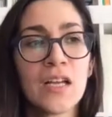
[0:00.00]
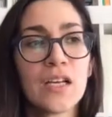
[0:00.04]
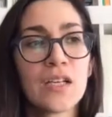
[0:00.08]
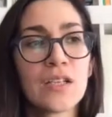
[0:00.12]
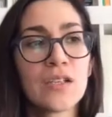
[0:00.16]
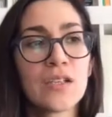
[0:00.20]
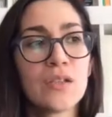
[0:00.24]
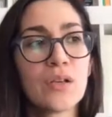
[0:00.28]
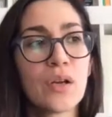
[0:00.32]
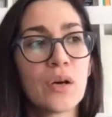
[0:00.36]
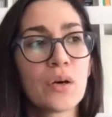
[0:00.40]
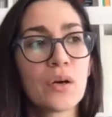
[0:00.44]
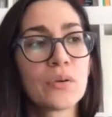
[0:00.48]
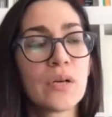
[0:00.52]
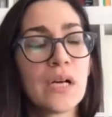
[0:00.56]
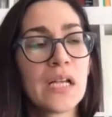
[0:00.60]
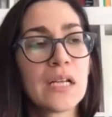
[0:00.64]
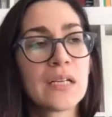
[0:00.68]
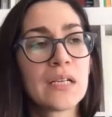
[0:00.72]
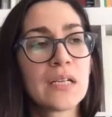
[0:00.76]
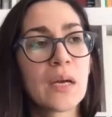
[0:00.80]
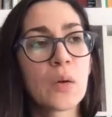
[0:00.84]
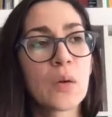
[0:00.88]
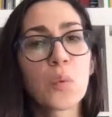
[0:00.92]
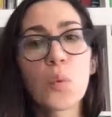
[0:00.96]
you know,
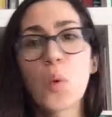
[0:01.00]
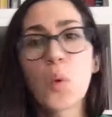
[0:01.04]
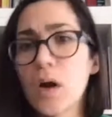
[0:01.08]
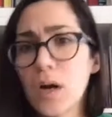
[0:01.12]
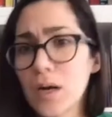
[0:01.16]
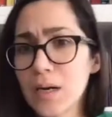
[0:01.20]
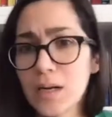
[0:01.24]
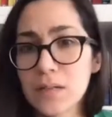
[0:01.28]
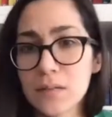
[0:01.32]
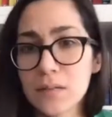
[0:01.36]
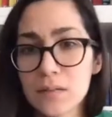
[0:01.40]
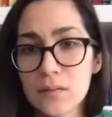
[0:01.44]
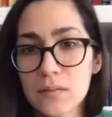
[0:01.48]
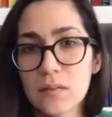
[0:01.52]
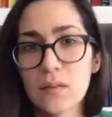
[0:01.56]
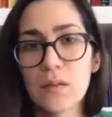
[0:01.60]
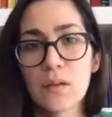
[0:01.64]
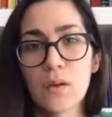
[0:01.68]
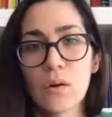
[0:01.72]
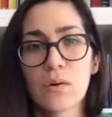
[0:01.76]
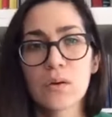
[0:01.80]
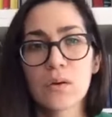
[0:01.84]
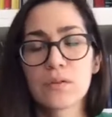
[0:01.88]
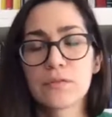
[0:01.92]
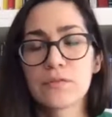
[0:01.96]
there weren't
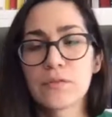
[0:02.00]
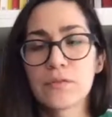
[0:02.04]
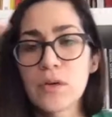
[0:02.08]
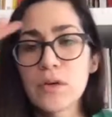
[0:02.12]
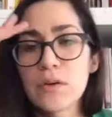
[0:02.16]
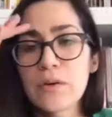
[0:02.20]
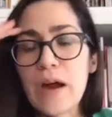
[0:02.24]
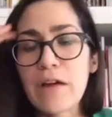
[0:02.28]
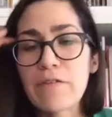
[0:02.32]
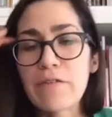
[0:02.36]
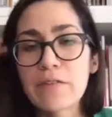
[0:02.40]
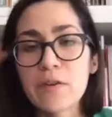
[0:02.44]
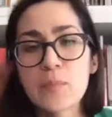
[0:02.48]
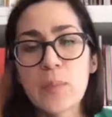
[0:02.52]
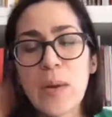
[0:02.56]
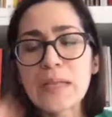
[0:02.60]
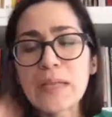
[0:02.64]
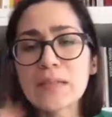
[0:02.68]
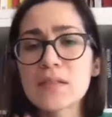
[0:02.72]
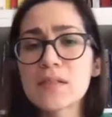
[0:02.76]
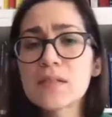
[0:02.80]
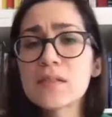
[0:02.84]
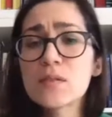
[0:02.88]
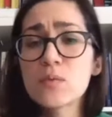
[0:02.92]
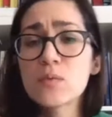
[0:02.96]
local photographic
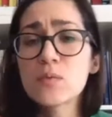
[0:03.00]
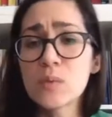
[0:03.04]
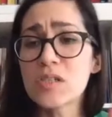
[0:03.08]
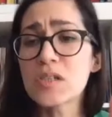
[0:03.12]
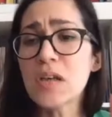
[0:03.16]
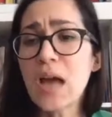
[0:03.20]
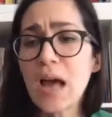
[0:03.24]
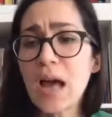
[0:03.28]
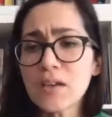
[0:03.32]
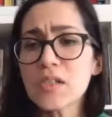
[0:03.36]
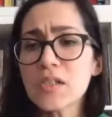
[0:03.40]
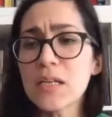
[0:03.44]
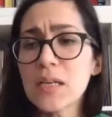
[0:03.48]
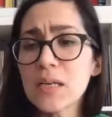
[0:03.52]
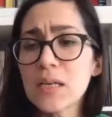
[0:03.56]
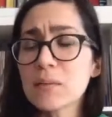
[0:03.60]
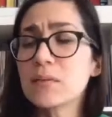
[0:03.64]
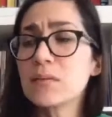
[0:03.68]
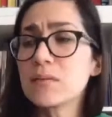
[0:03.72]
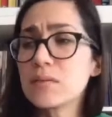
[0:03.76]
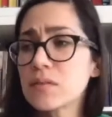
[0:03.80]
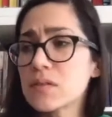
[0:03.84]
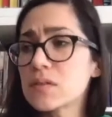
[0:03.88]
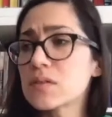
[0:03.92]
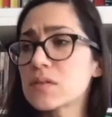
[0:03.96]
practices, which actually,
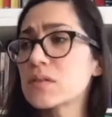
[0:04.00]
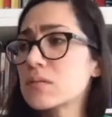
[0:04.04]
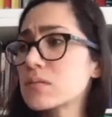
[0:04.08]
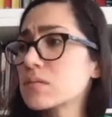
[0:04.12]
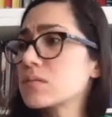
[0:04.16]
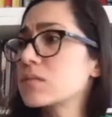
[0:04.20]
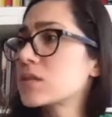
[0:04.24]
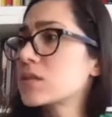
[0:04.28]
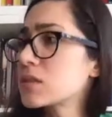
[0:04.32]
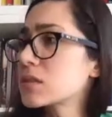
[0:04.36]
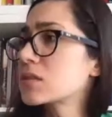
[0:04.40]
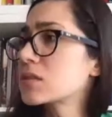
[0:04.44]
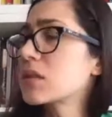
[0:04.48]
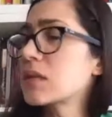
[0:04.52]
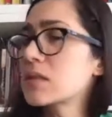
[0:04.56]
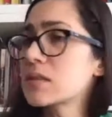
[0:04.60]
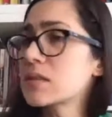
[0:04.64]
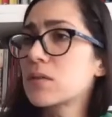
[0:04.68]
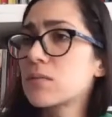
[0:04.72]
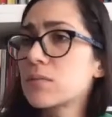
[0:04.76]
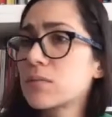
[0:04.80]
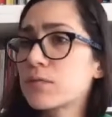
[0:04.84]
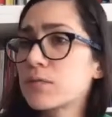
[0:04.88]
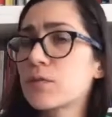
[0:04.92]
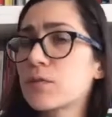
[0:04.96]
just, just as
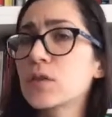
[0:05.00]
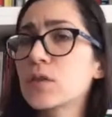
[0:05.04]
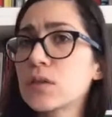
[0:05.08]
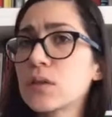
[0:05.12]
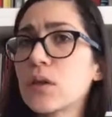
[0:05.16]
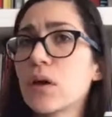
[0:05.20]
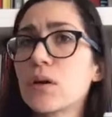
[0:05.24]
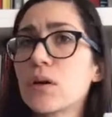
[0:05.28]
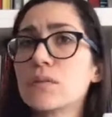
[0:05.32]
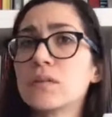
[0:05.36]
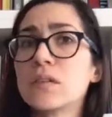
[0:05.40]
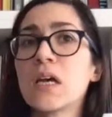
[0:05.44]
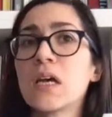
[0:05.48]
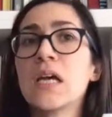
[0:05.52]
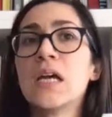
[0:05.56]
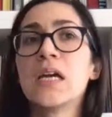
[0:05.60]
a footnote,